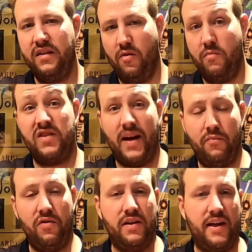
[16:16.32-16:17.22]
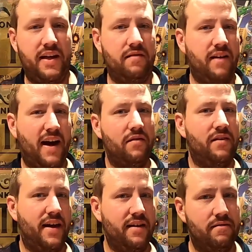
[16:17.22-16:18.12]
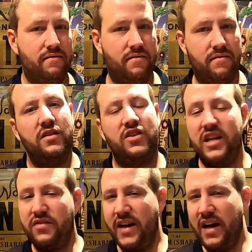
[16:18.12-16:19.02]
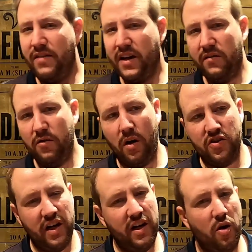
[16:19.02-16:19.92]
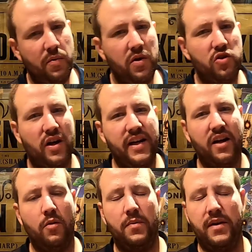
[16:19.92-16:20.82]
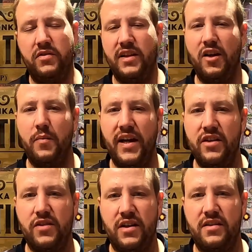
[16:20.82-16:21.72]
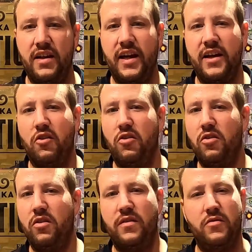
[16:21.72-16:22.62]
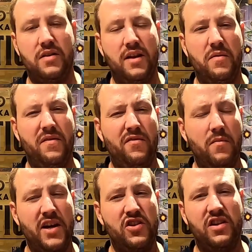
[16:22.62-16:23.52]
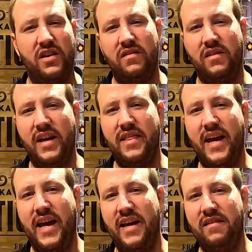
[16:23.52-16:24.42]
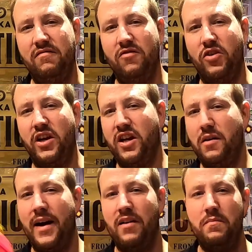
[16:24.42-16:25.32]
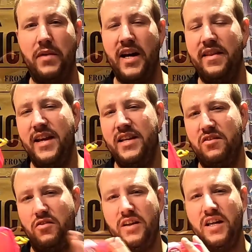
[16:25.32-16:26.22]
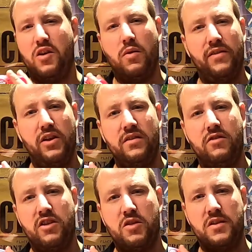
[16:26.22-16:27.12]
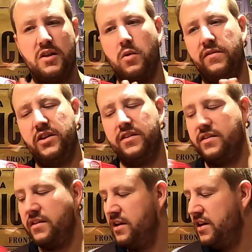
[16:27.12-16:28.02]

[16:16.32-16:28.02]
them separately out there cheers for now thank you for watching hope you enjoyed it hope it was a little bit interesting or there was a little bit of information in there or you're going to go out and buy this or the equivalent the christmas equivalent